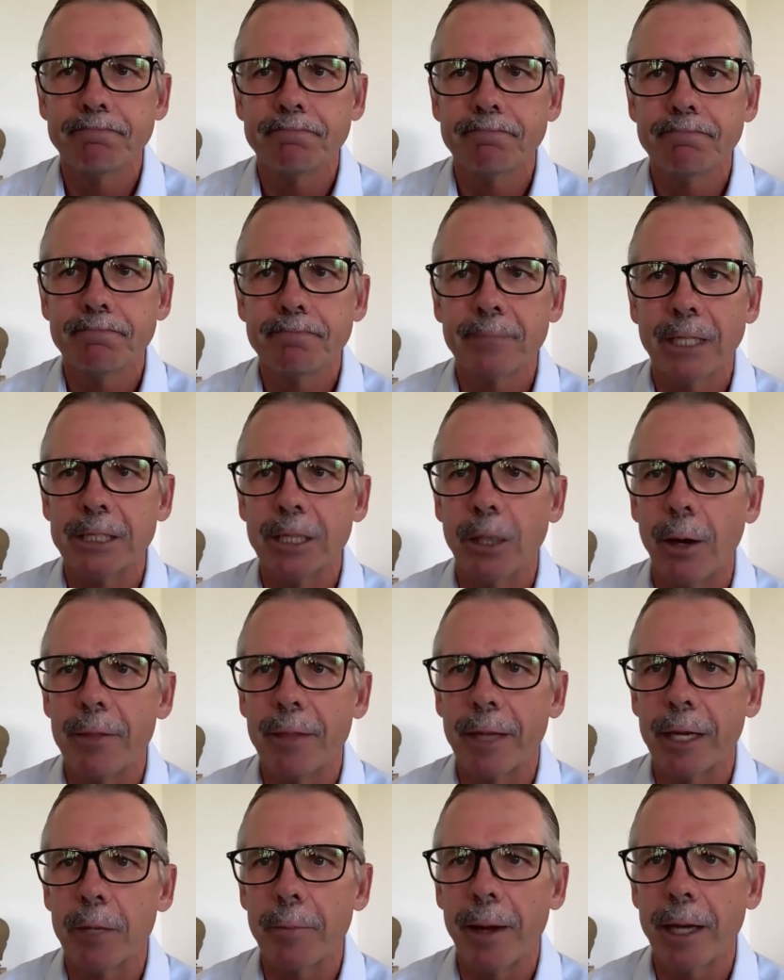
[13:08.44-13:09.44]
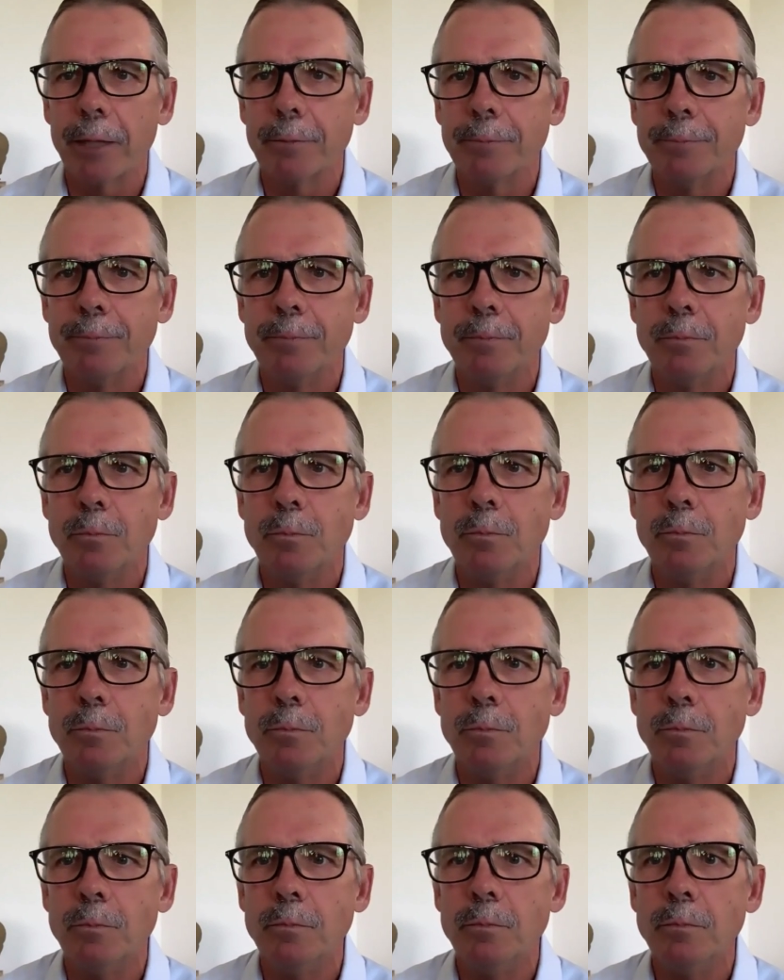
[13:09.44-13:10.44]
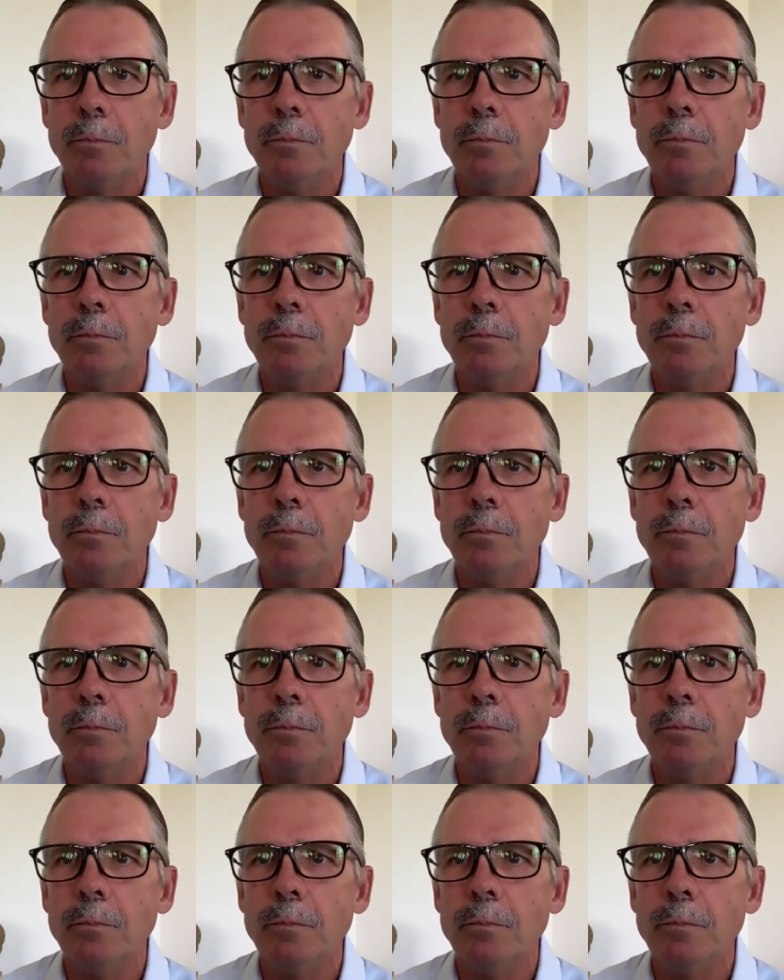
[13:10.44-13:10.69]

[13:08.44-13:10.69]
Is that like the EU before the euro?